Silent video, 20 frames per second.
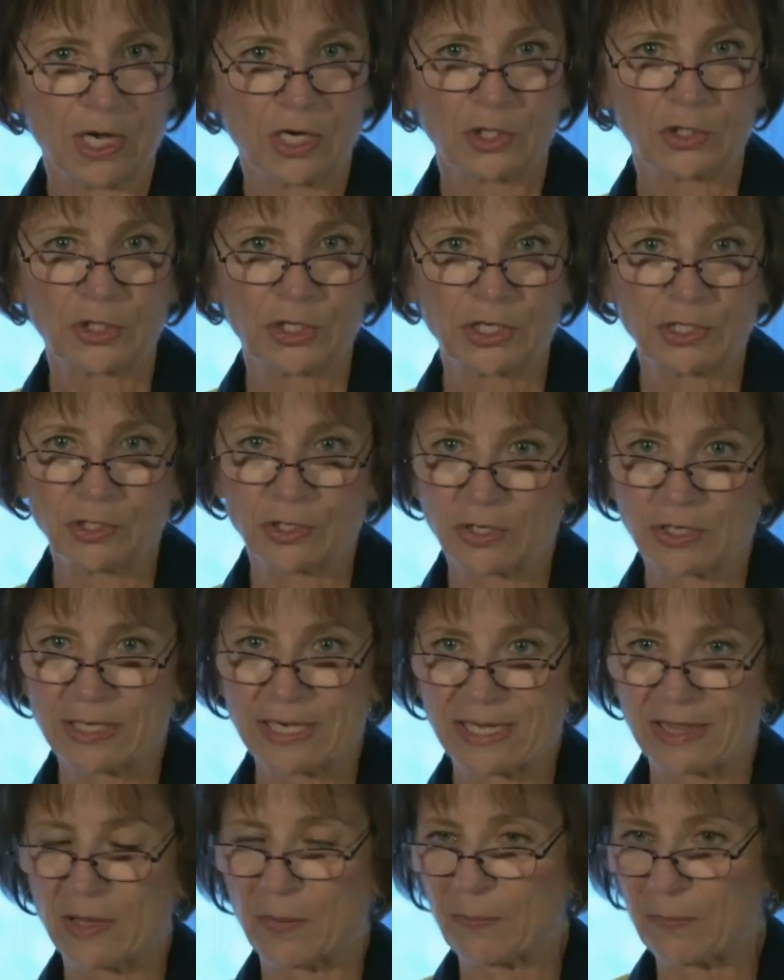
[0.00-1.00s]
She looked
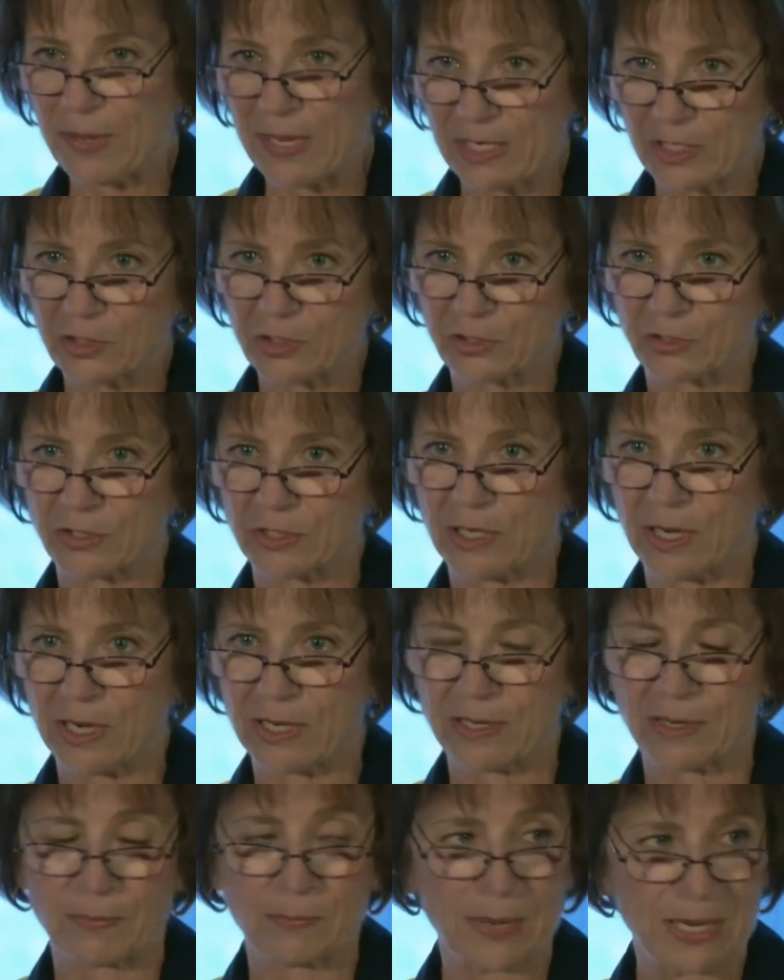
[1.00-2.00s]
at the pictures
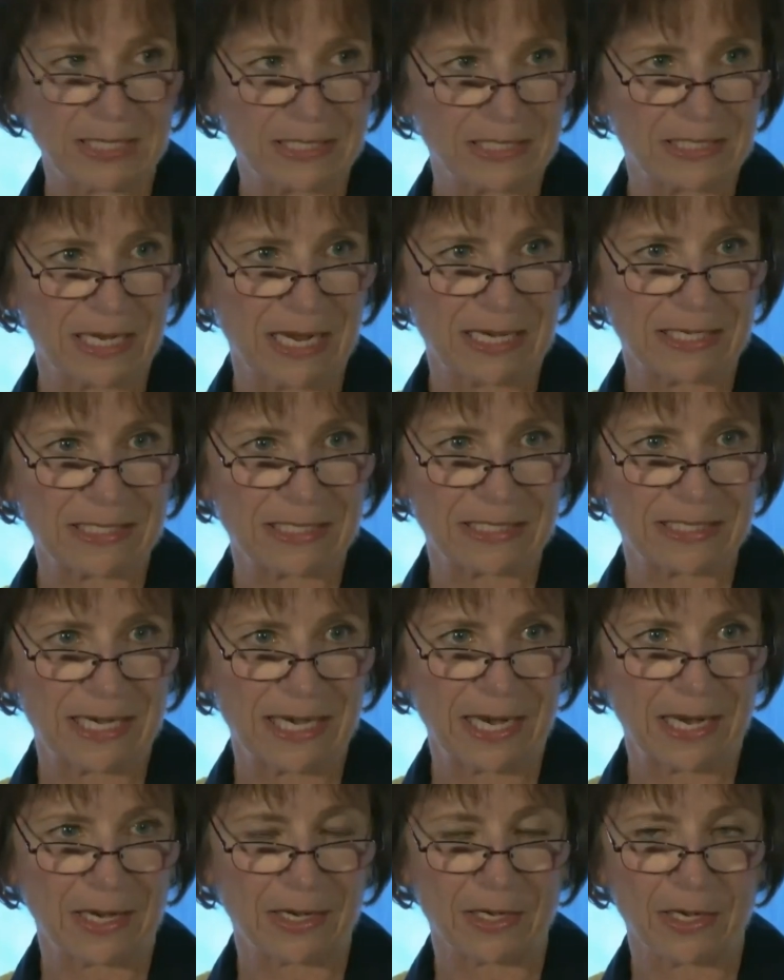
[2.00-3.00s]
on the bedside
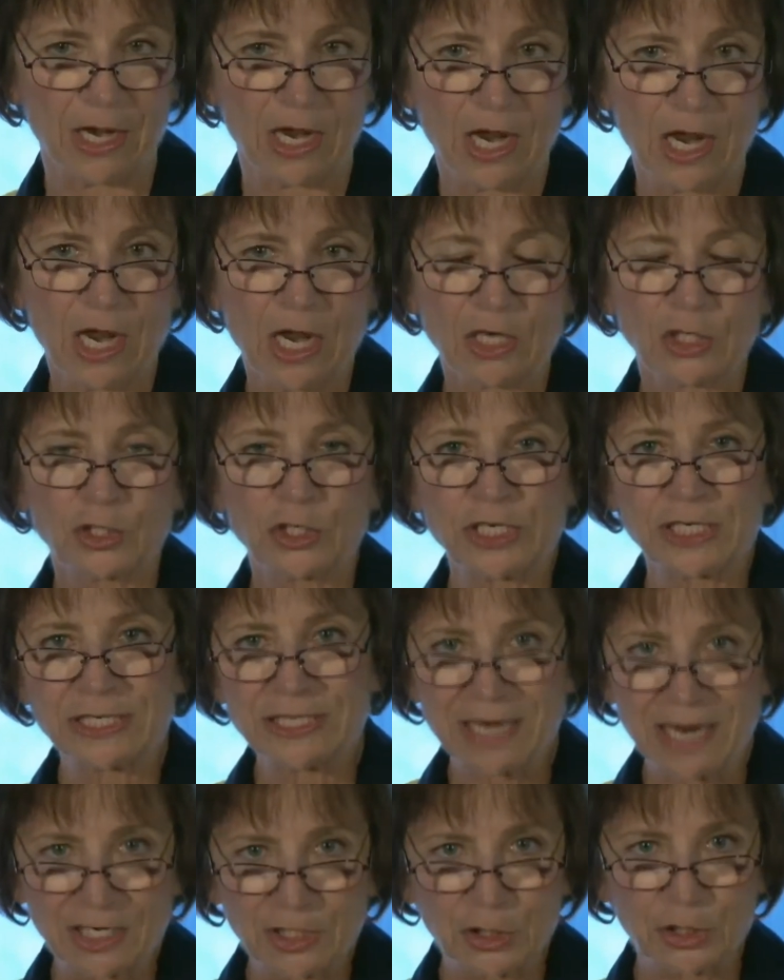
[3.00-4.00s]
stand. She
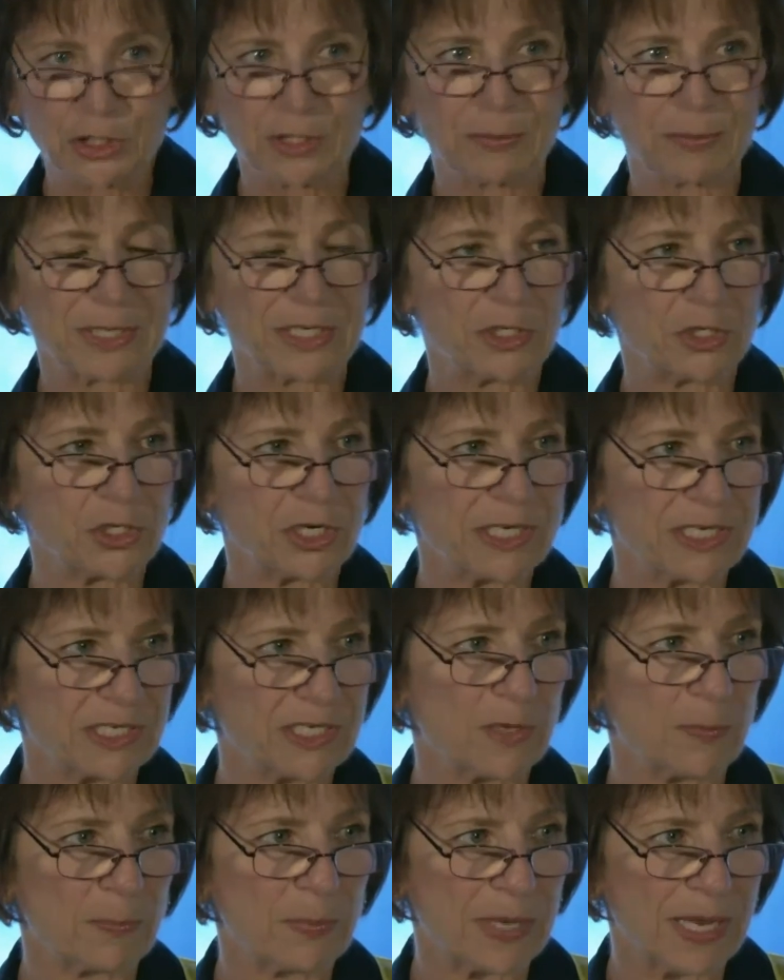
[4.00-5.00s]
touched him in
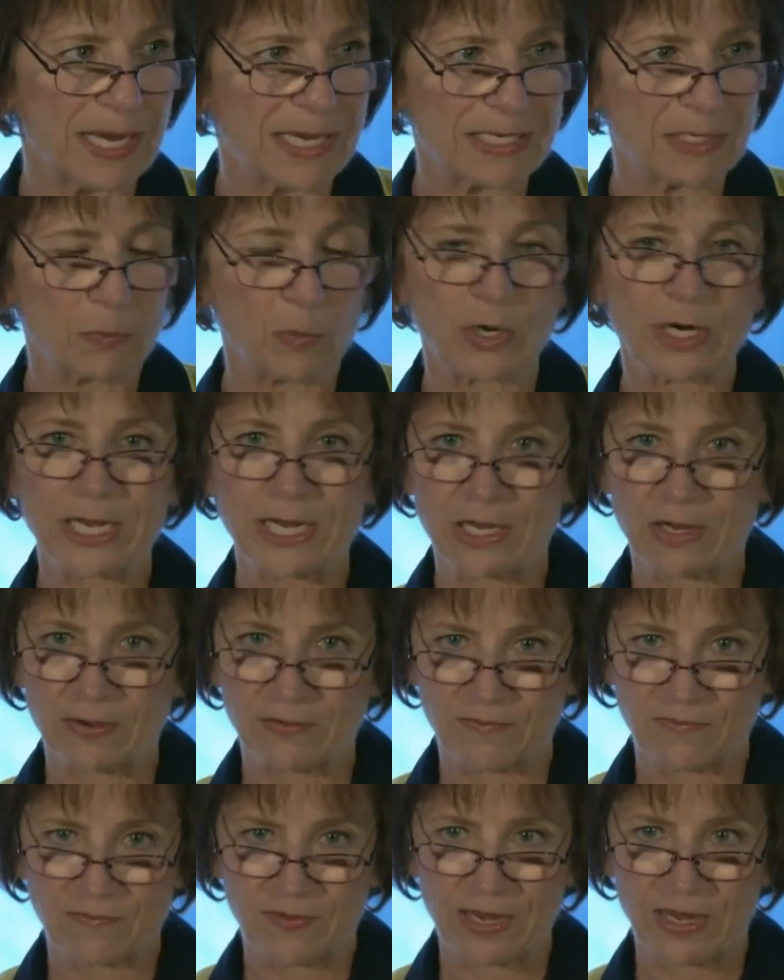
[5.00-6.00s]
just the place where he
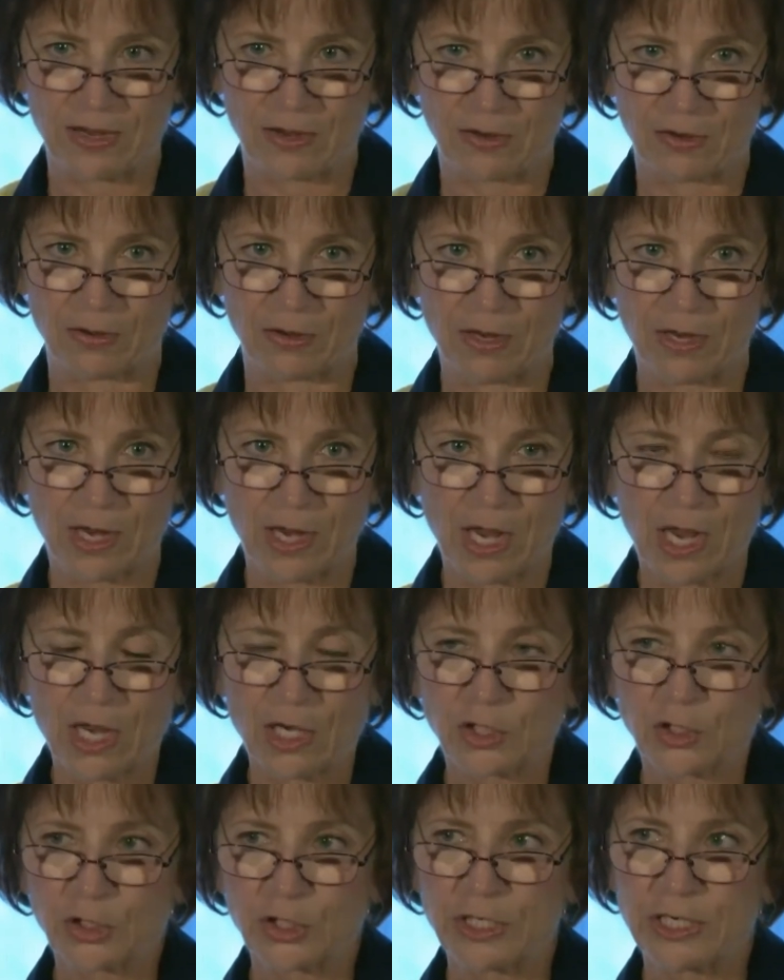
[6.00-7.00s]
could feel.
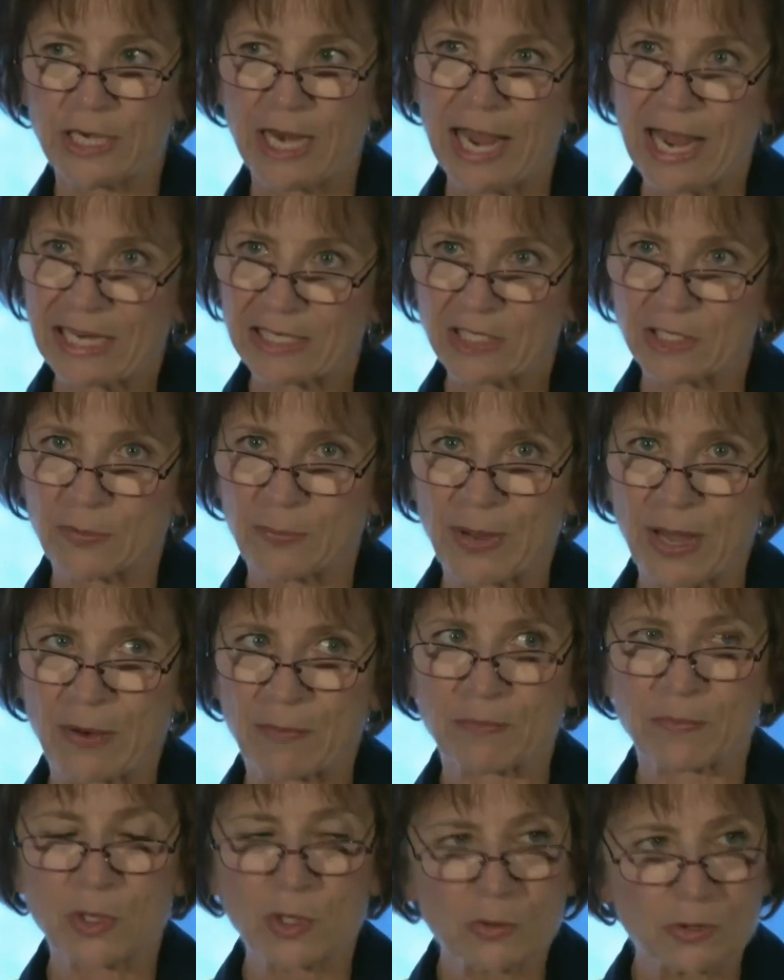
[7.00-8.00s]
She asked
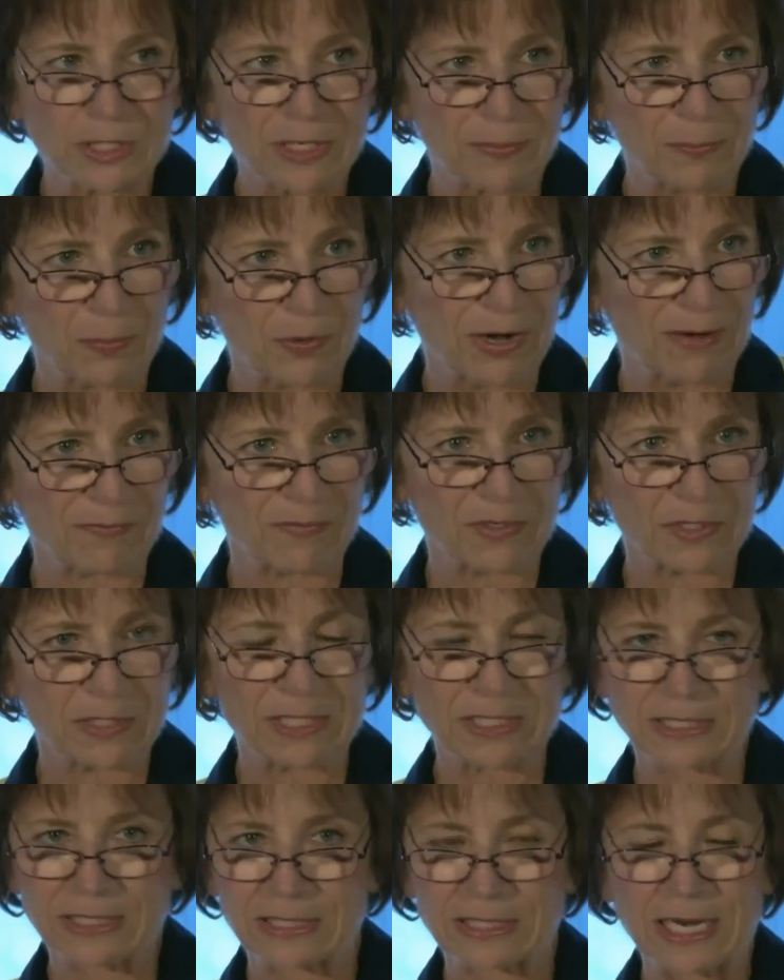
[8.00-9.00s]
about music
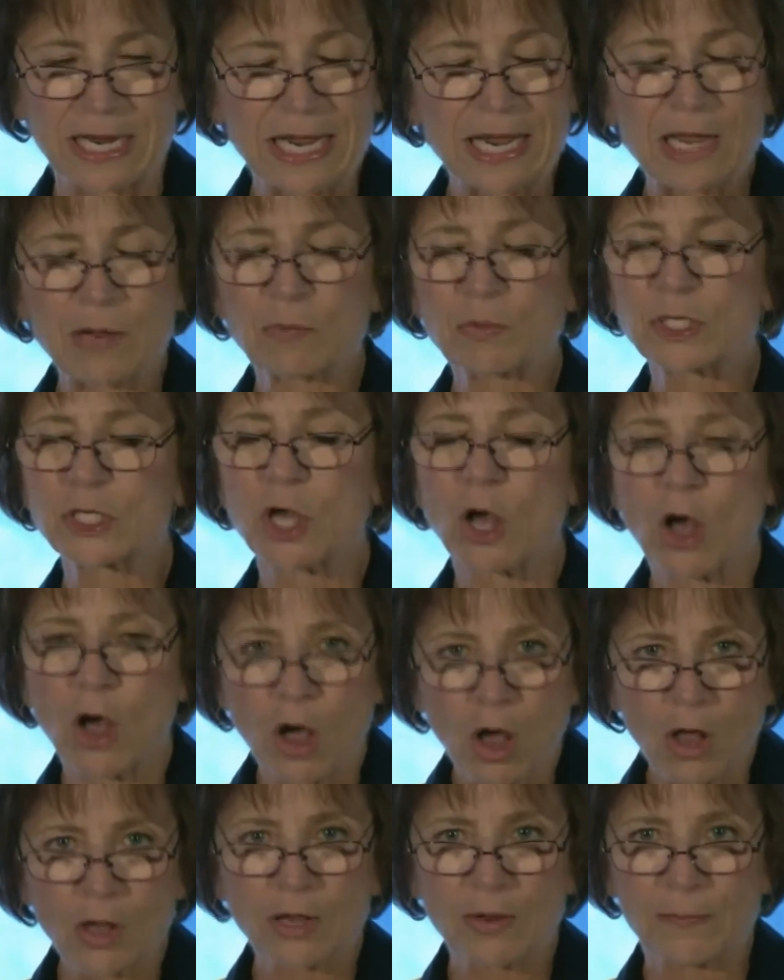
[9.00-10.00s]
preferences, and it was
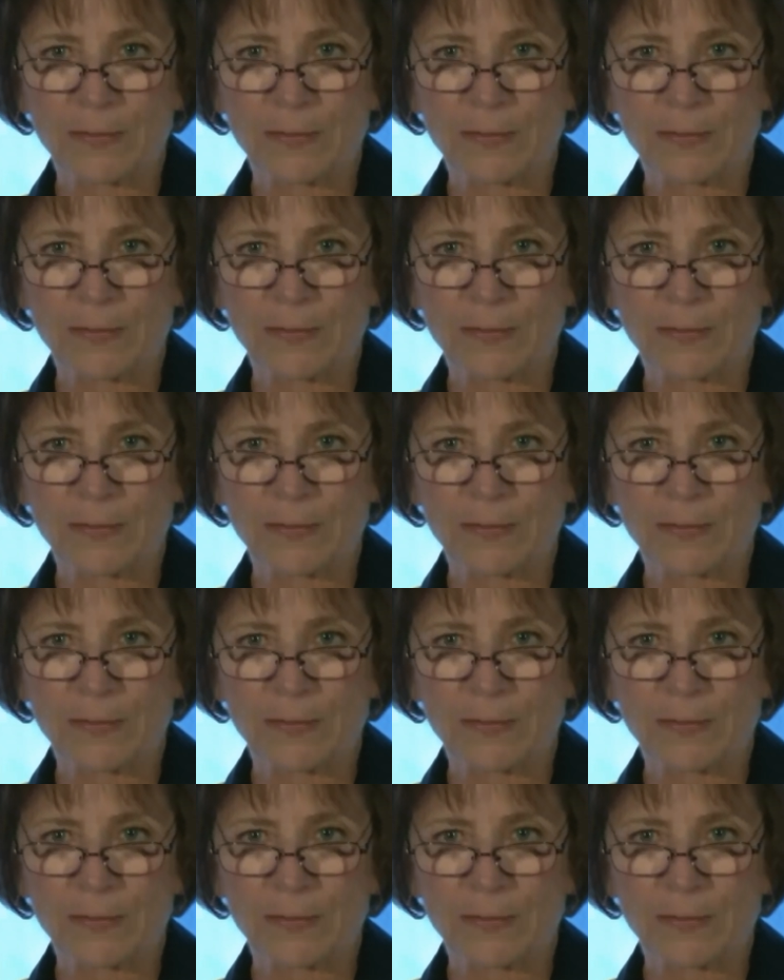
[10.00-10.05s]
all